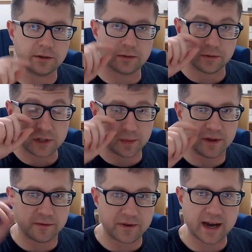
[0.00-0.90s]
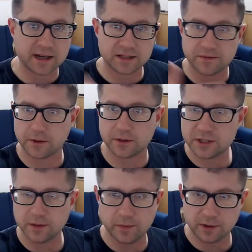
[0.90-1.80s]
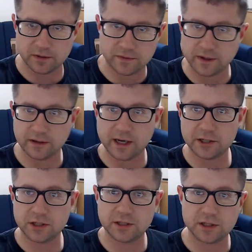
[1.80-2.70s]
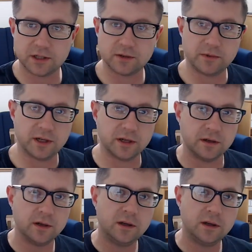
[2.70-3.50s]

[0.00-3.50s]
through some of the facts first and build the foundation so that we can,